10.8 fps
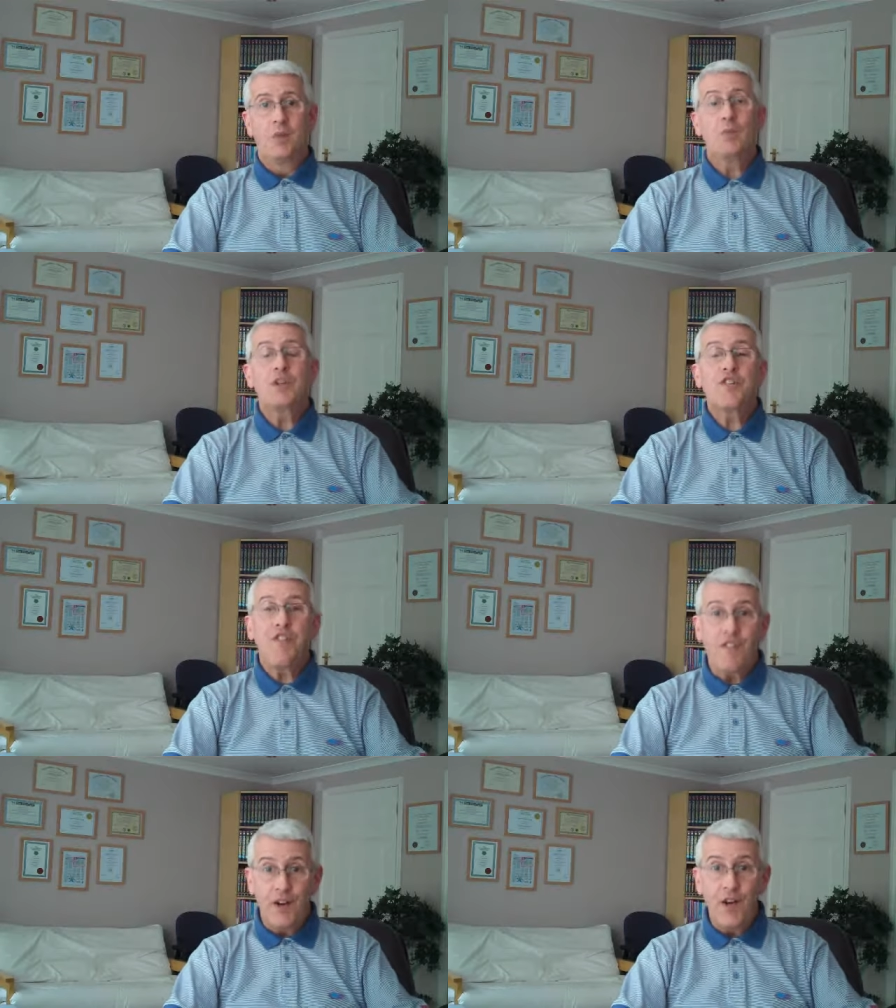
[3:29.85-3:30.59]
which
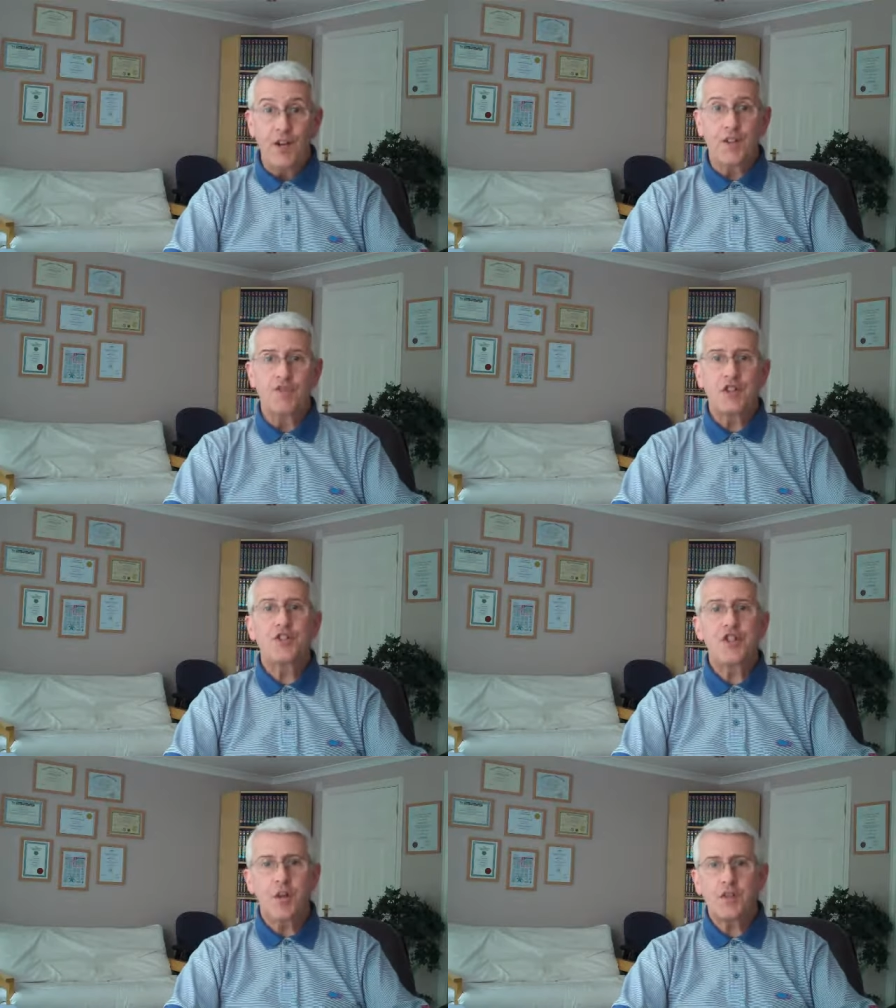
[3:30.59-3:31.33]
further
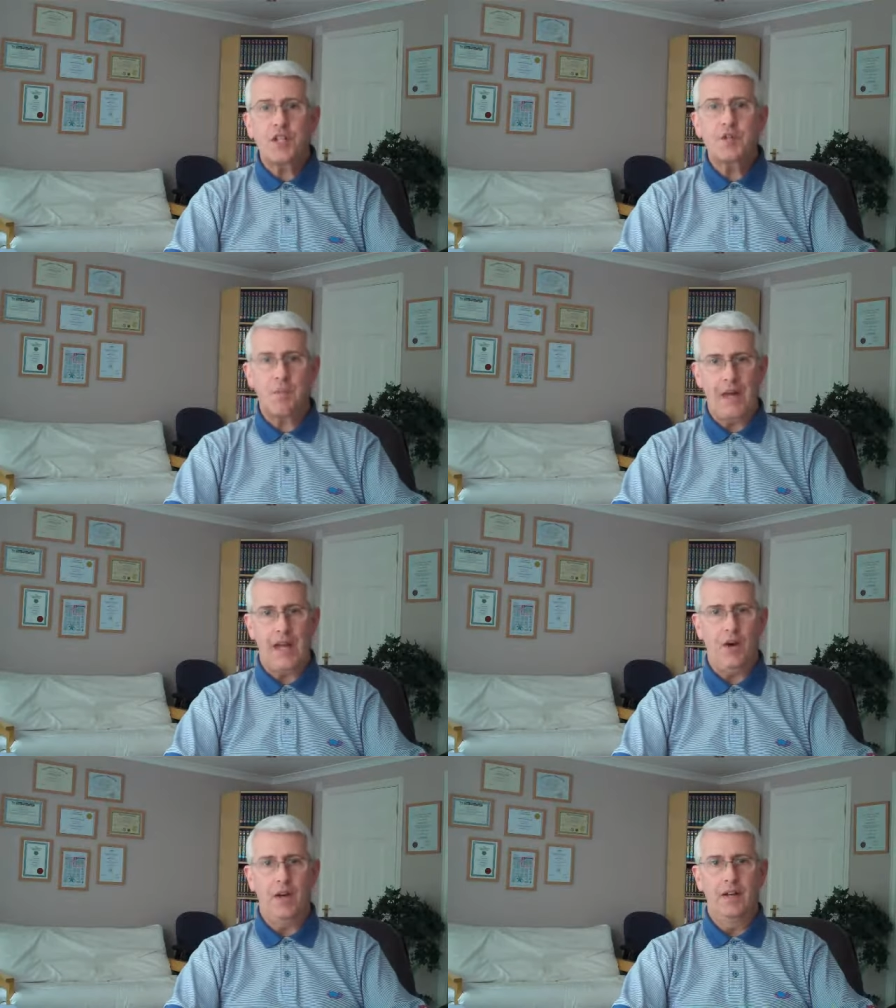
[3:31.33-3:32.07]
reduces
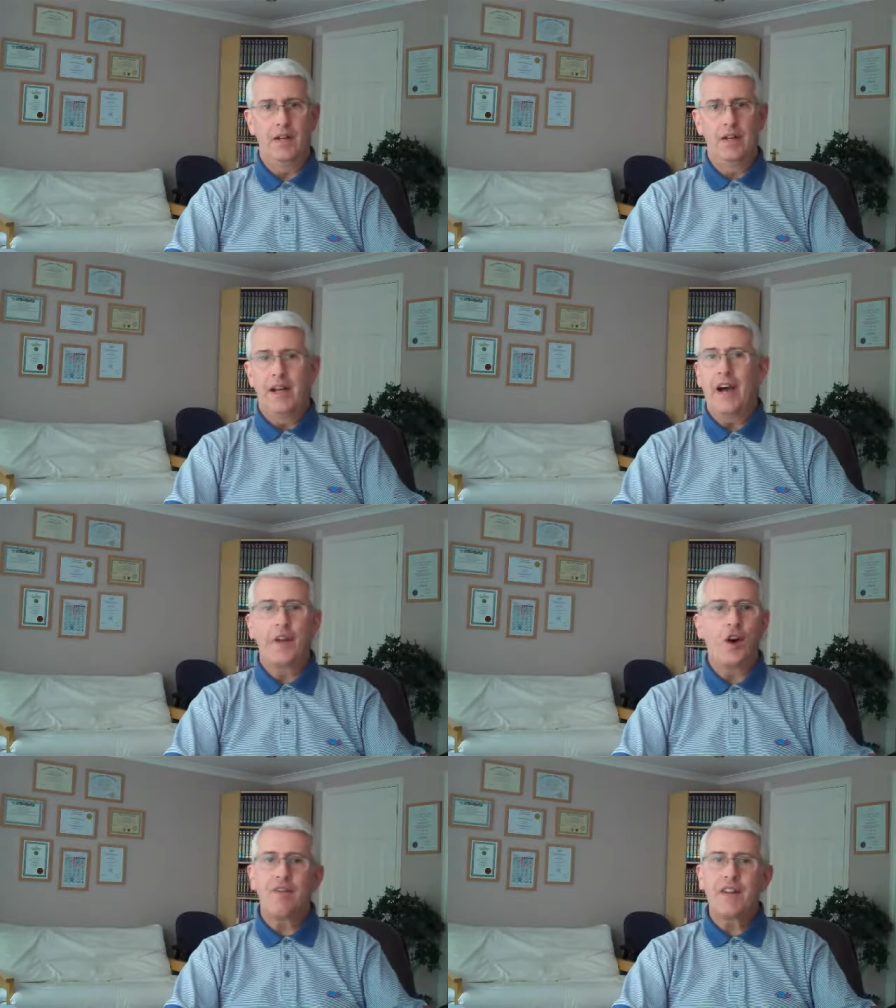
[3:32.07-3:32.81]
power
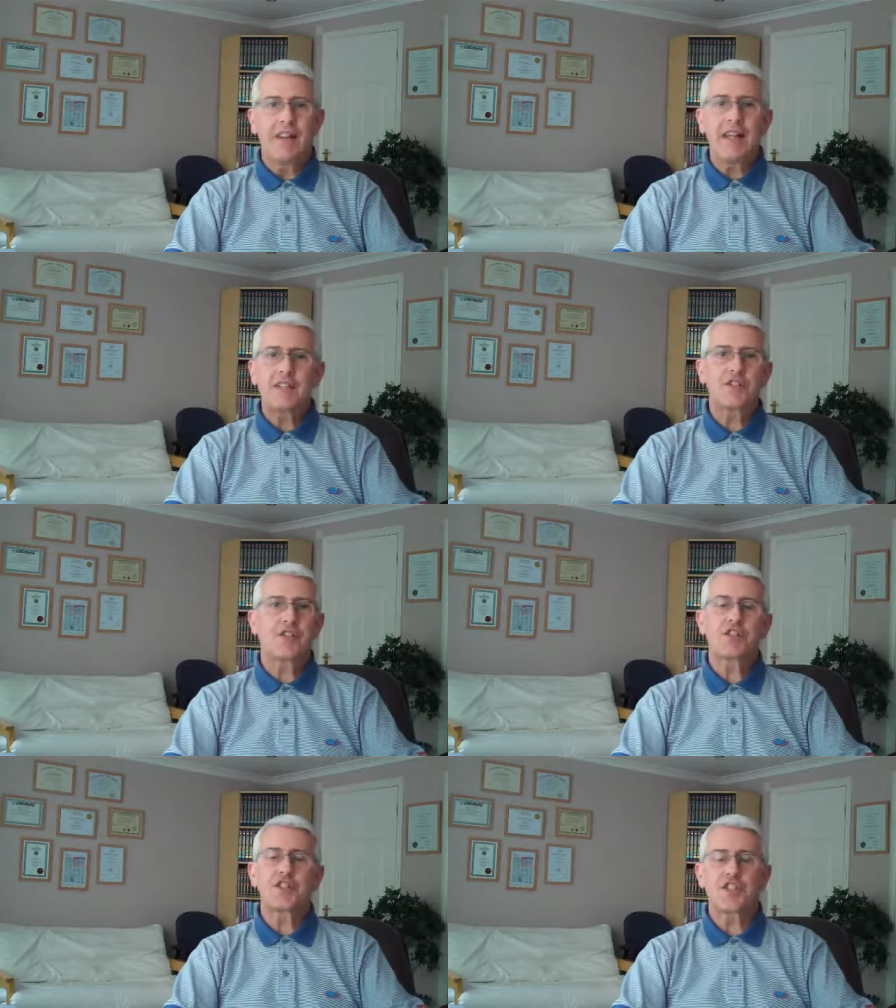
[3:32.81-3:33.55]
and often leads
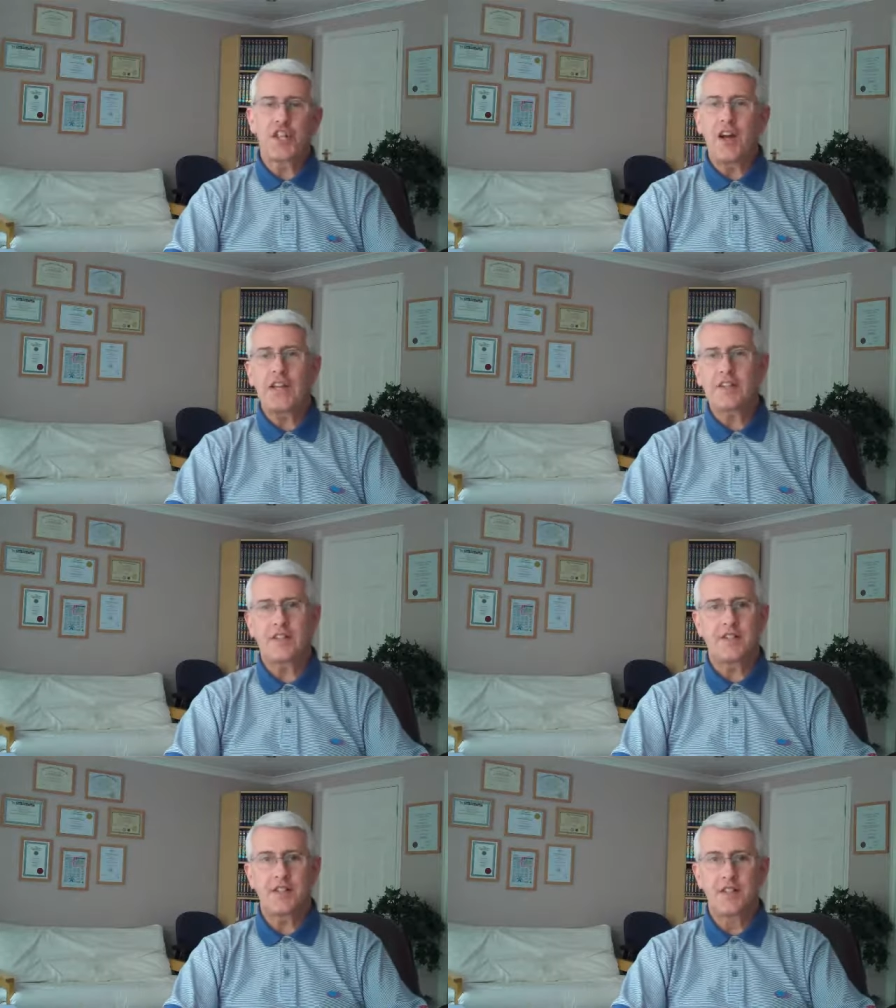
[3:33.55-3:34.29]
to
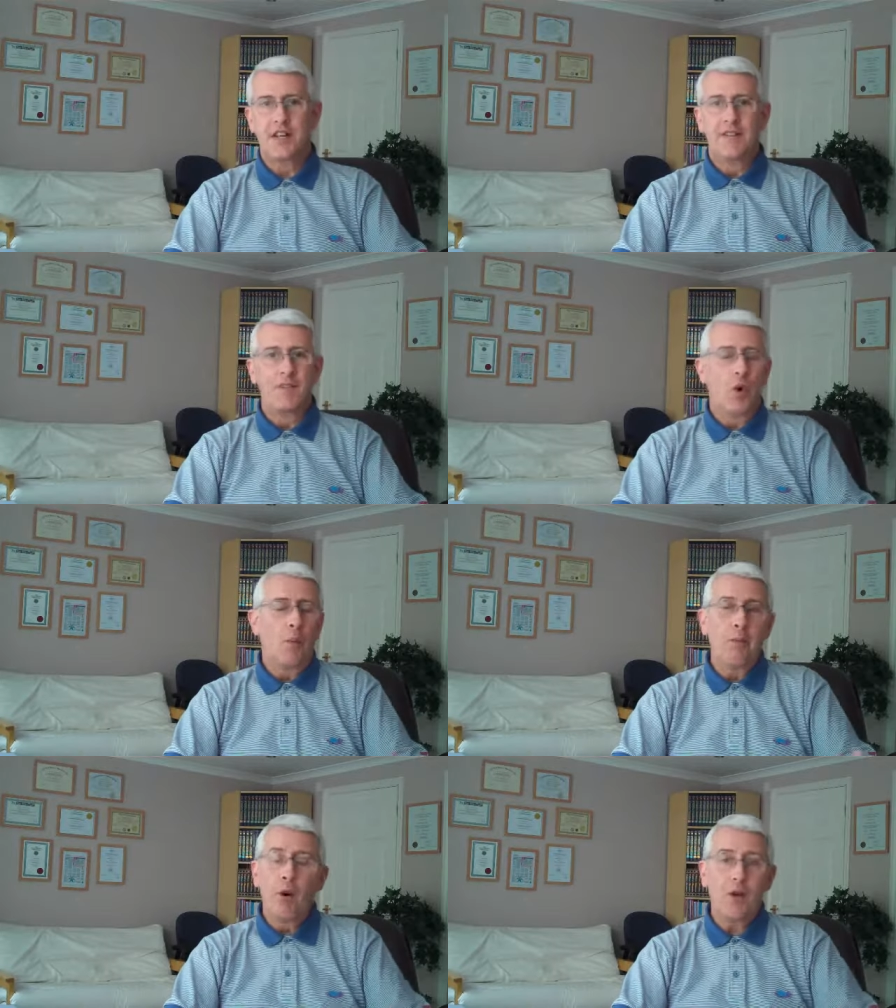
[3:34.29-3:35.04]
slices
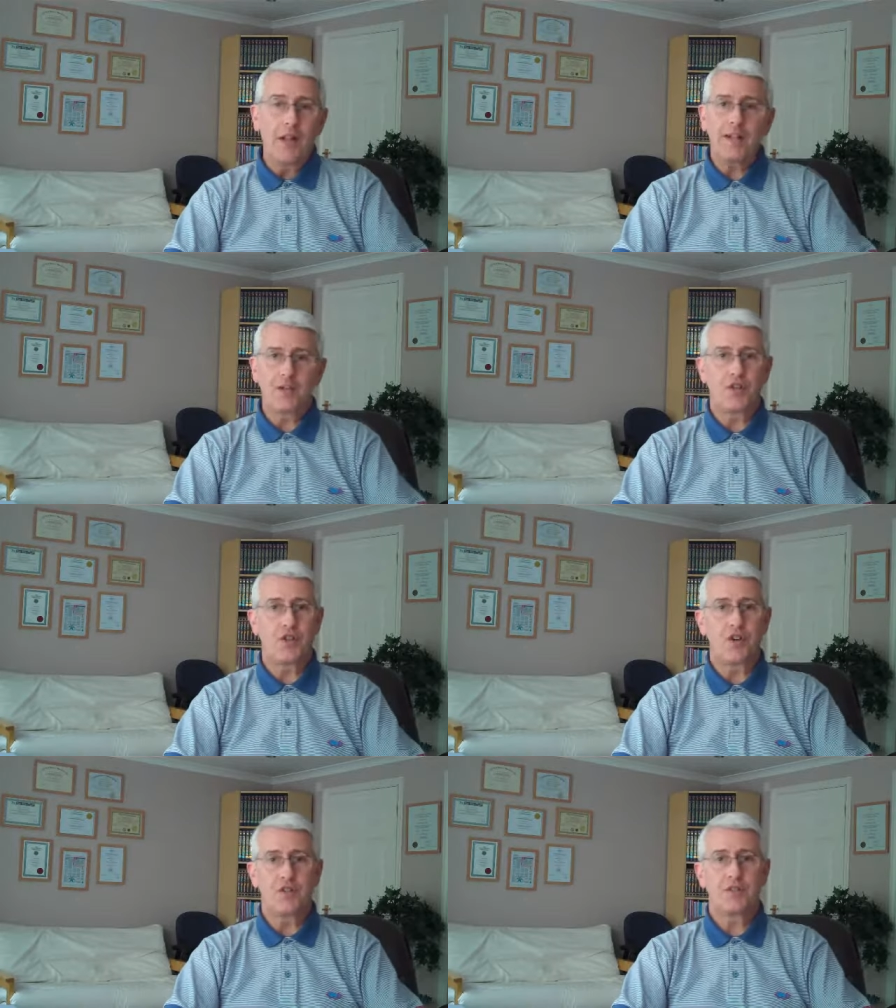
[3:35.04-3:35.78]
or pulling the
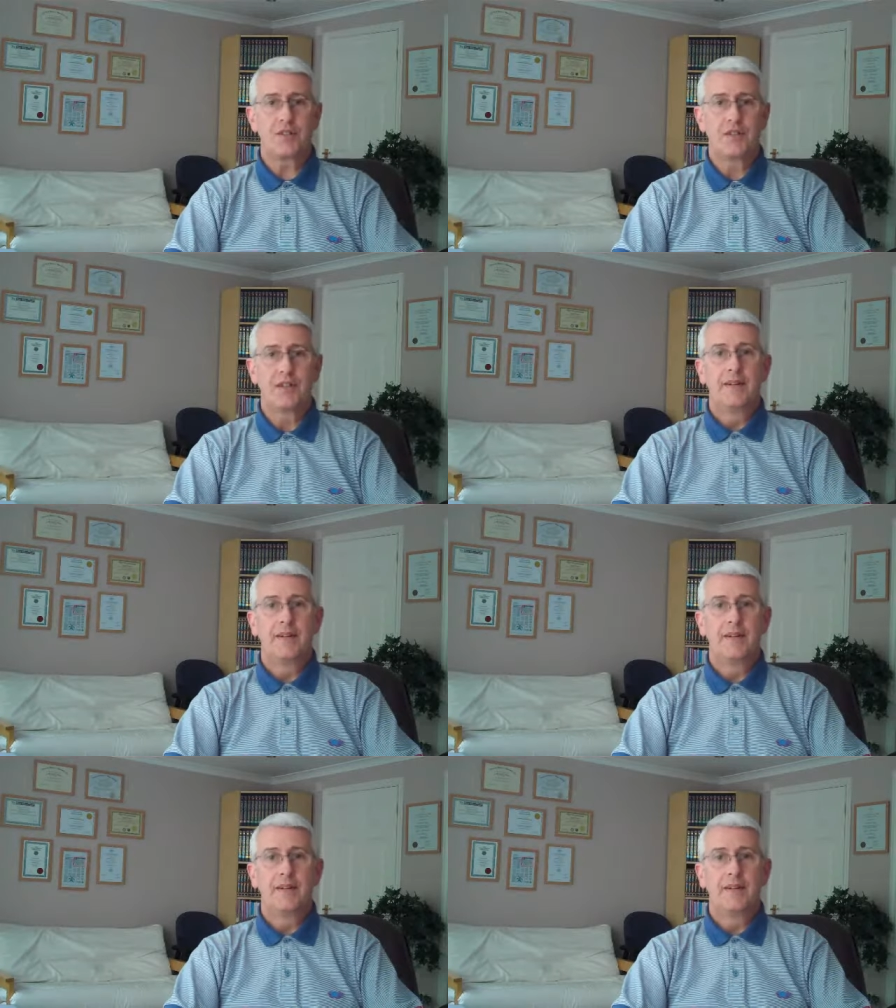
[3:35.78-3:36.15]
shot.